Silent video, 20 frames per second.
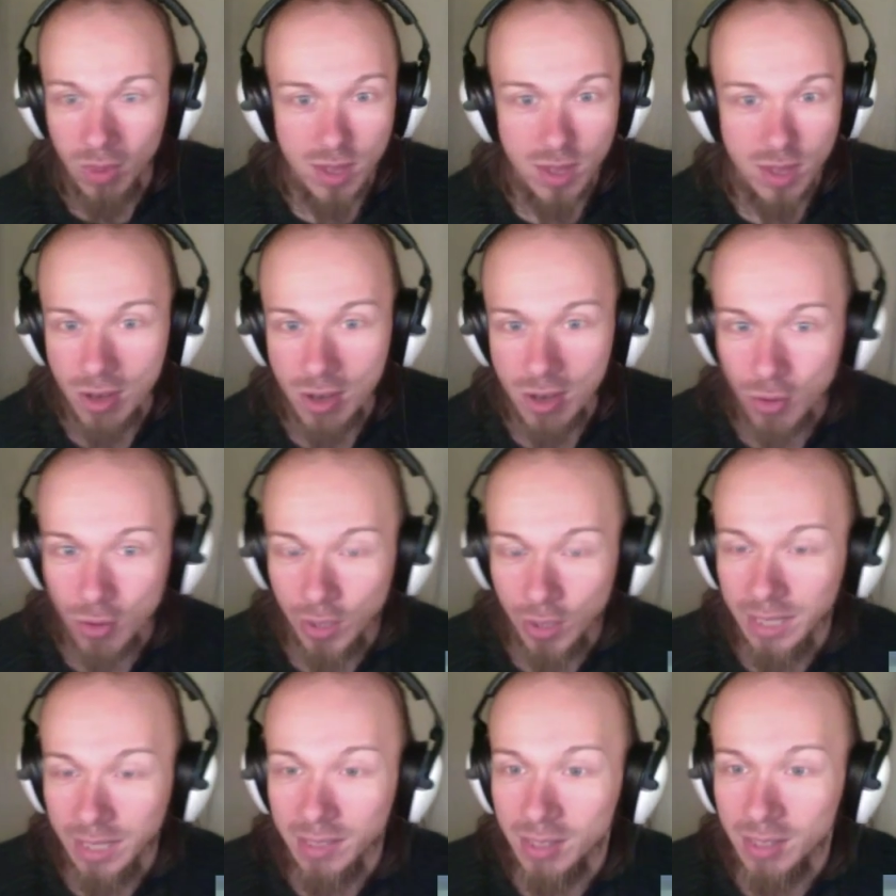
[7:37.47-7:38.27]
created
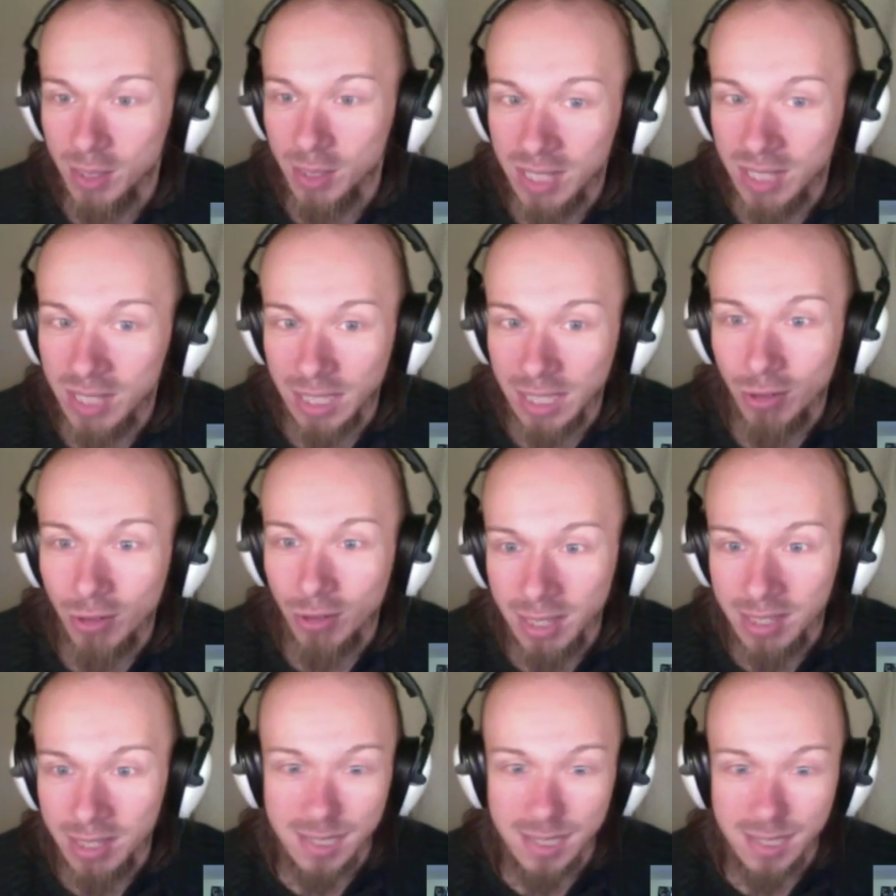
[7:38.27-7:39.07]
to synchronize in
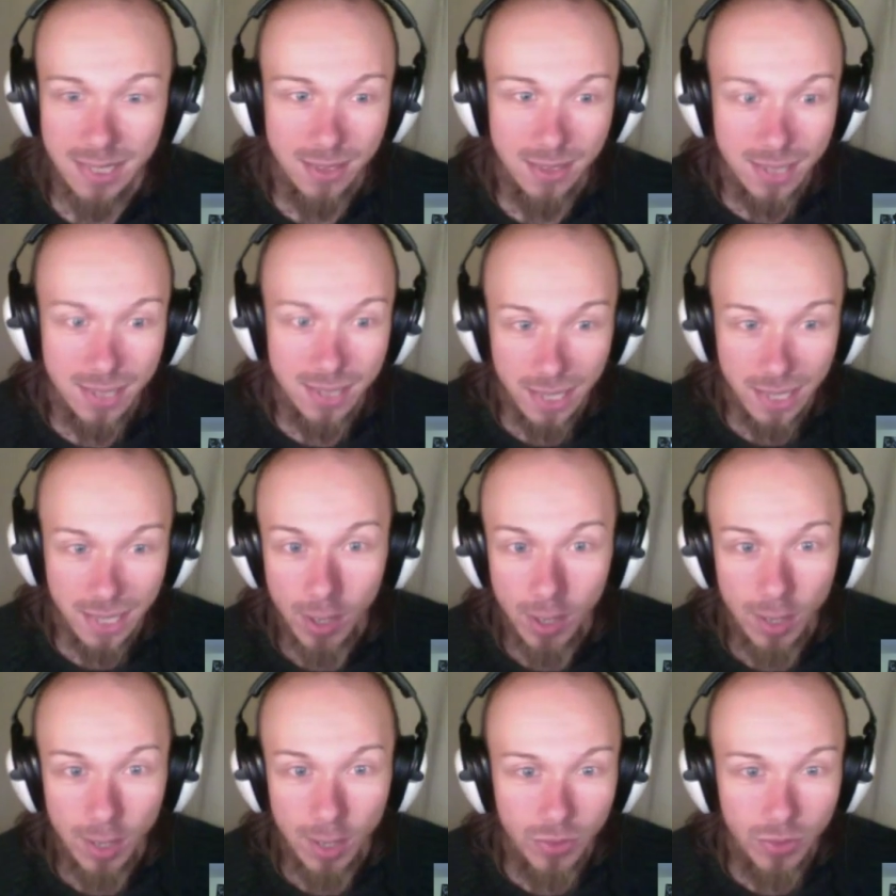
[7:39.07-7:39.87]
exactly the same way
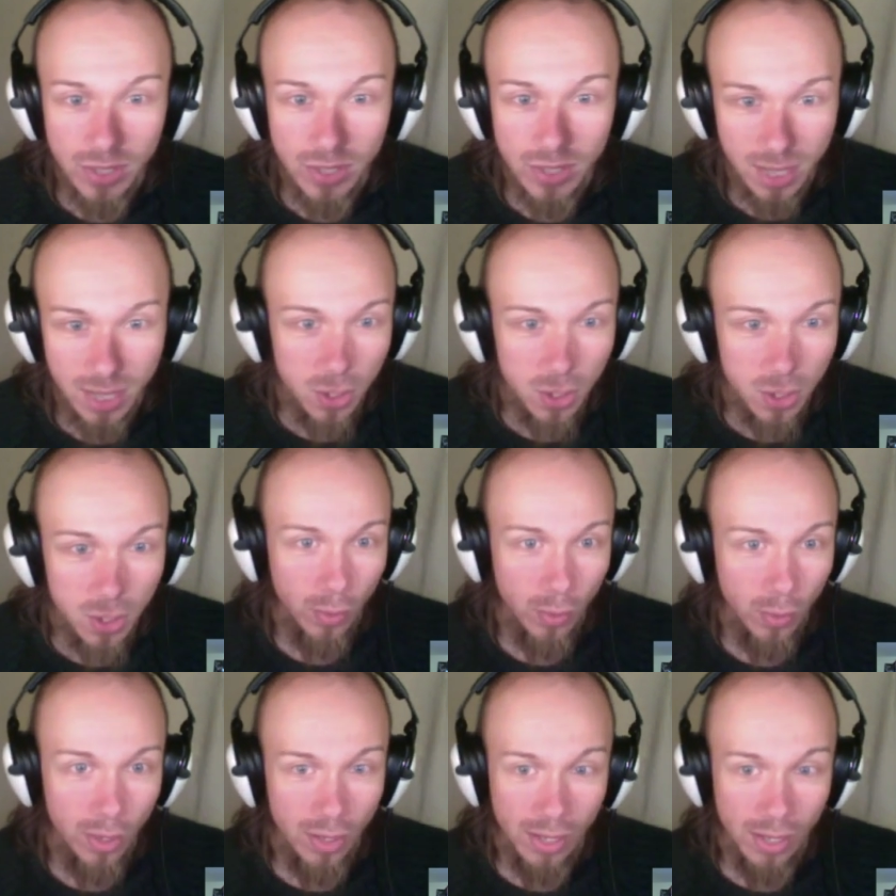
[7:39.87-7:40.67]
with the same software,
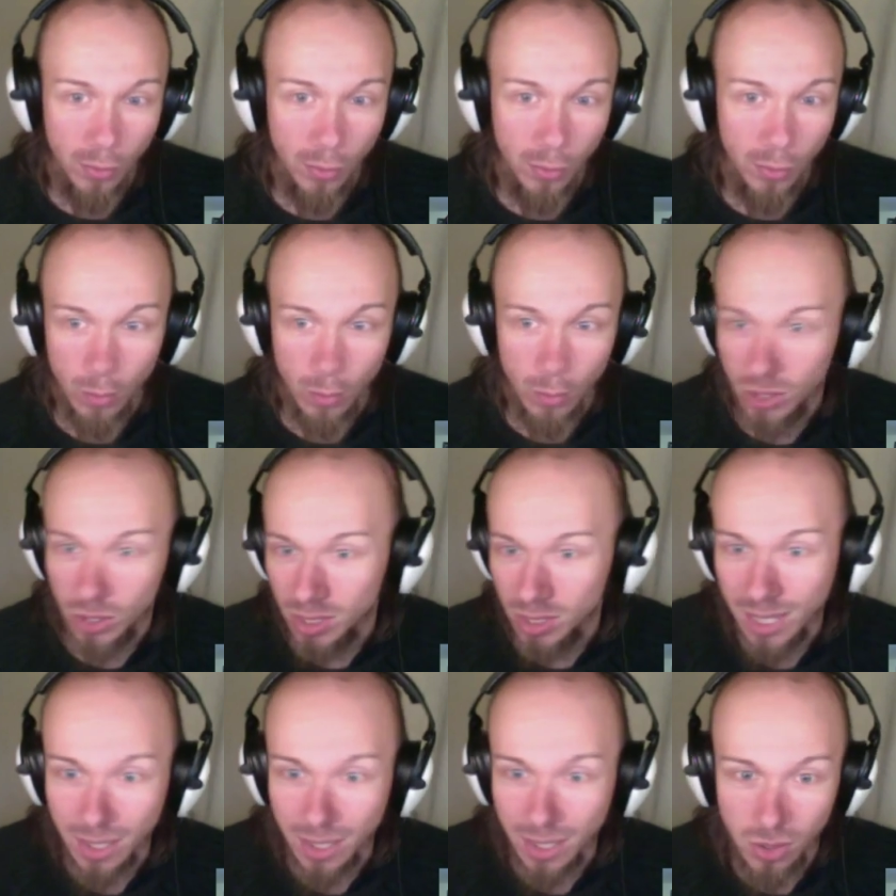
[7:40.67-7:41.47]
and everything was just
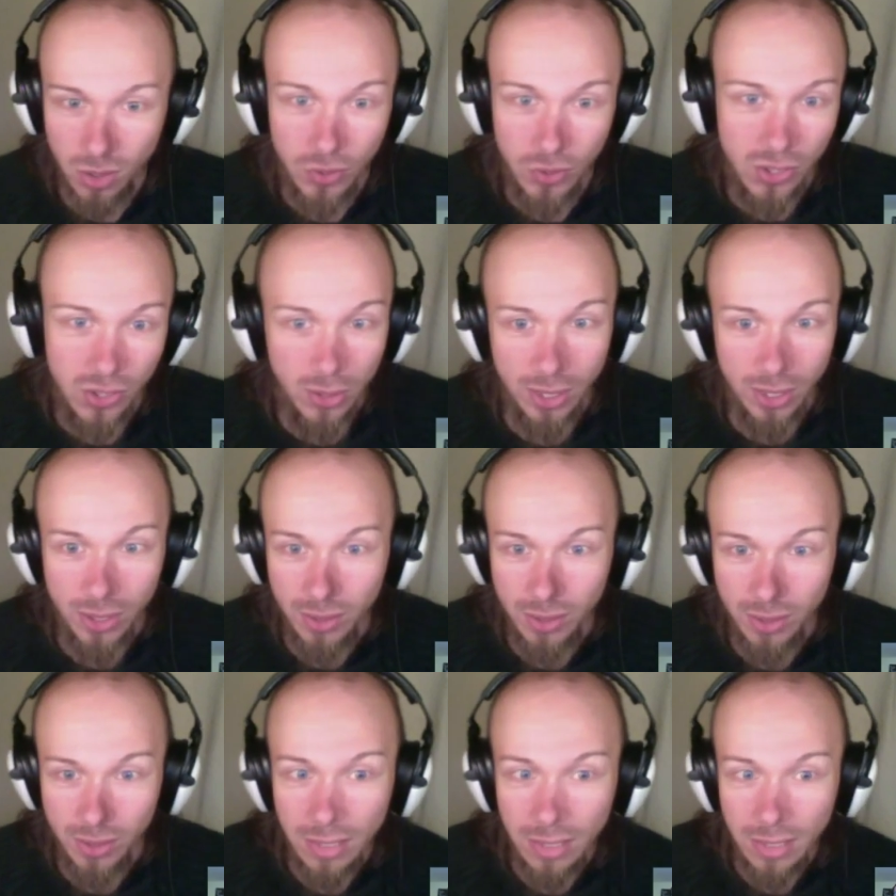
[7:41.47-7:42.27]
tacked onto it, and
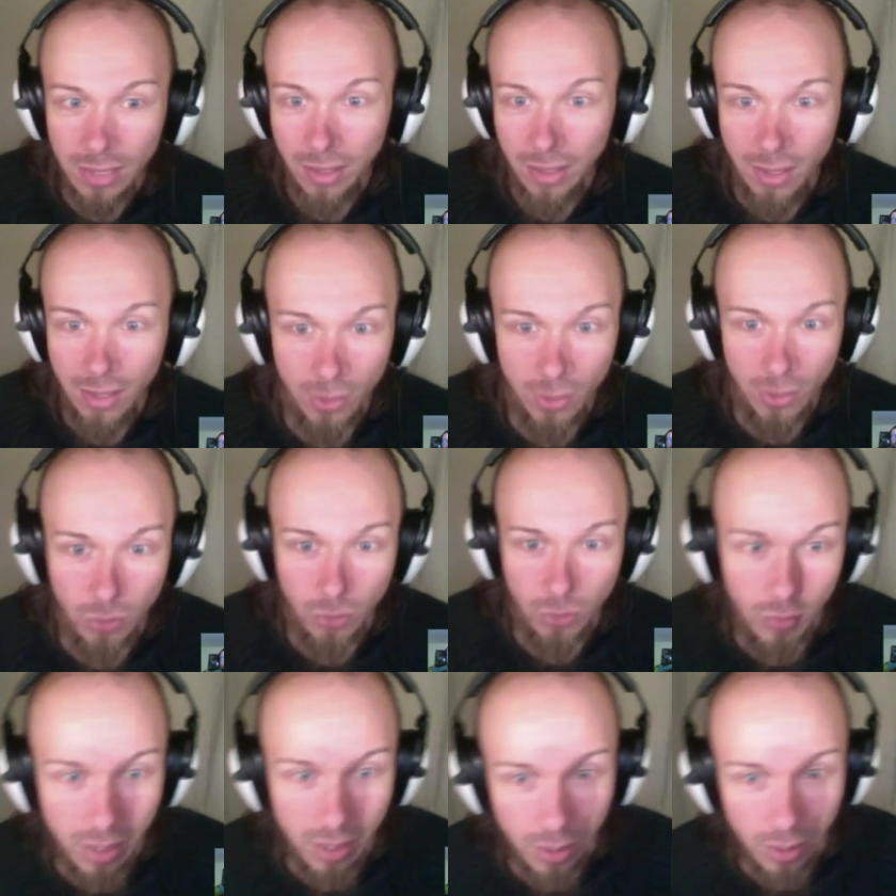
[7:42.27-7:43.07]
the ad for
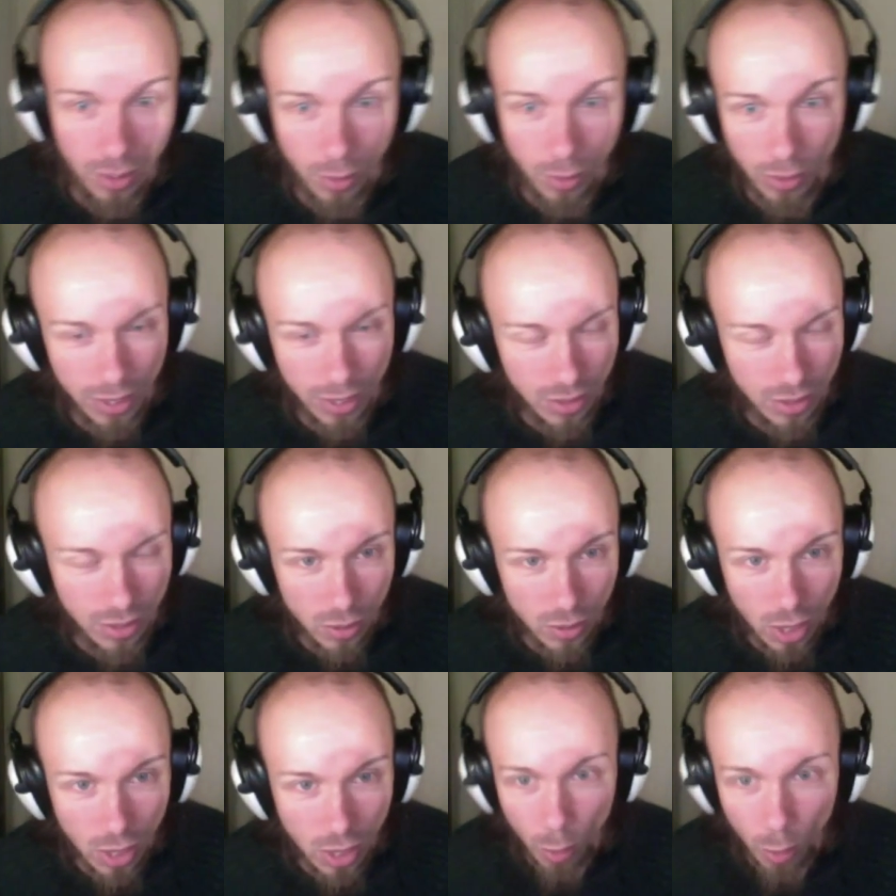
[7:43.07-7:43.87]
video and things
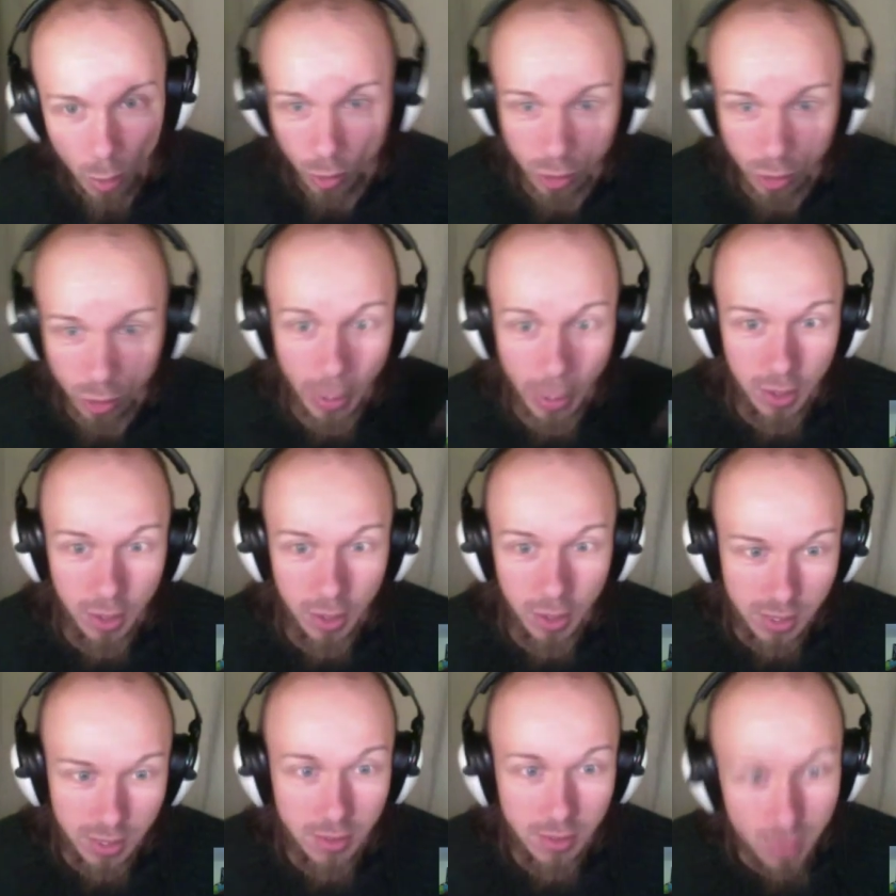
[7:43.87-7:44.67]
was all just piled
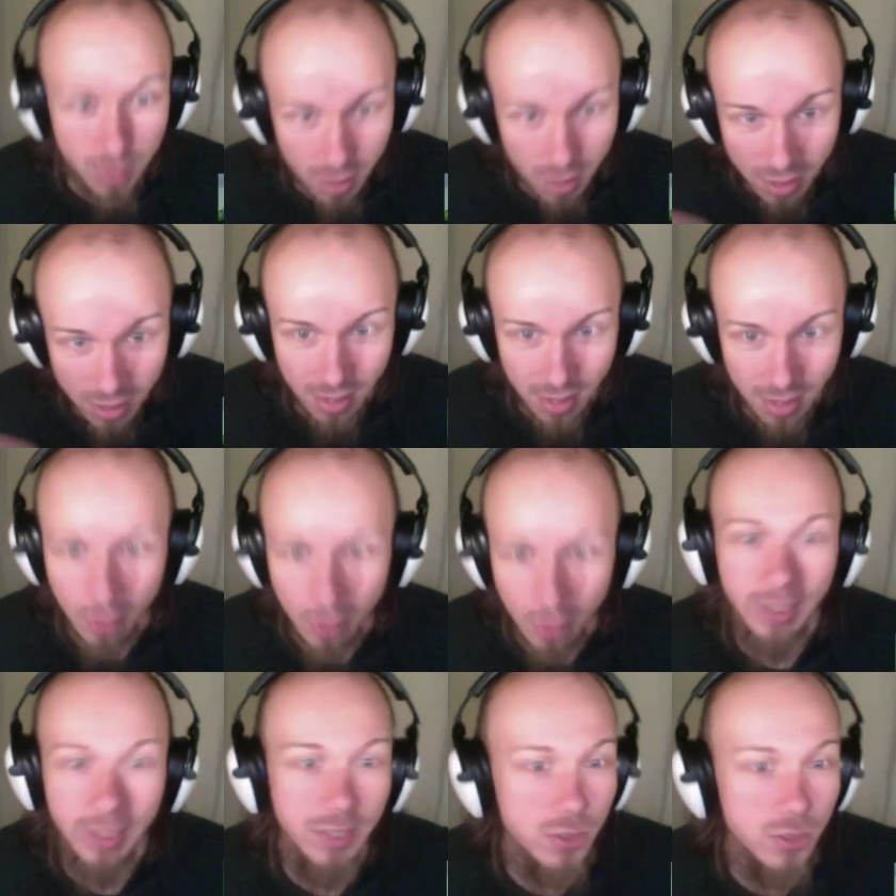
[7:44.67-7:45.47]
in to this thing called
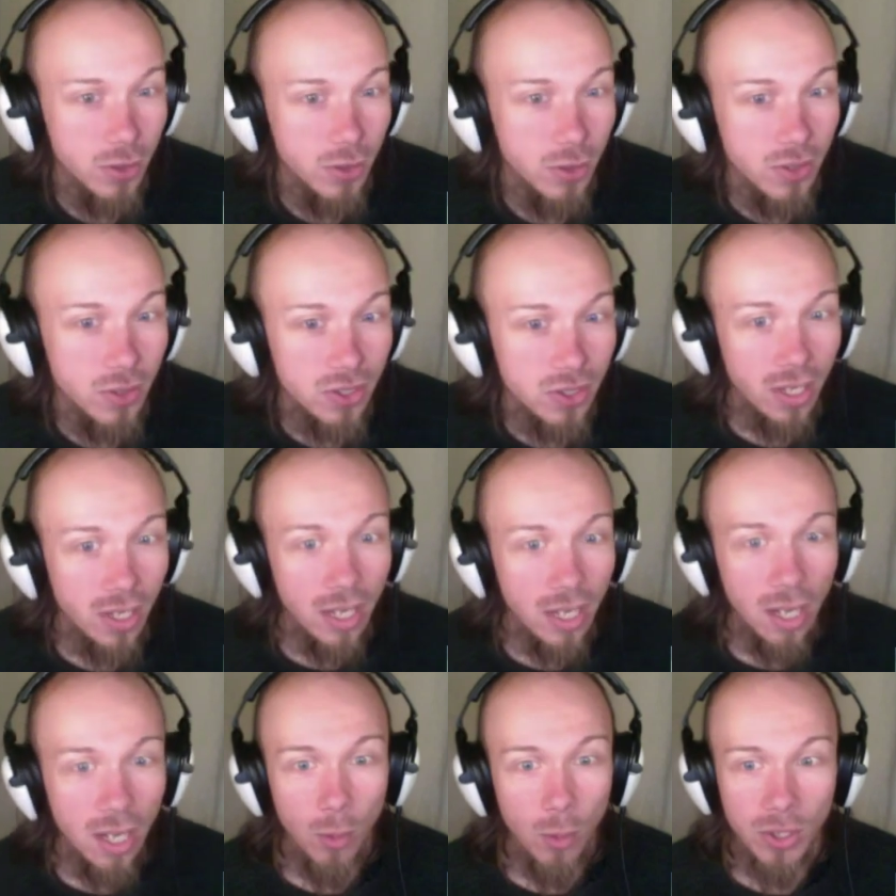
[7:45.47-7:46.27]
iTunes,
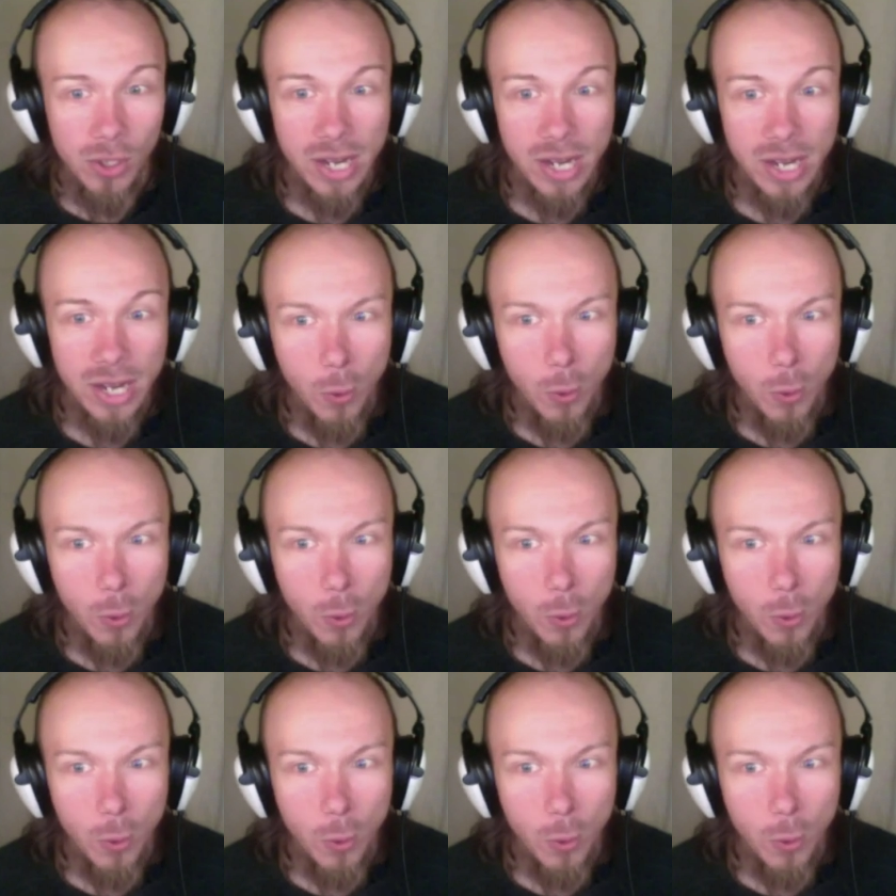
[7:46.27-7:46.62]
which now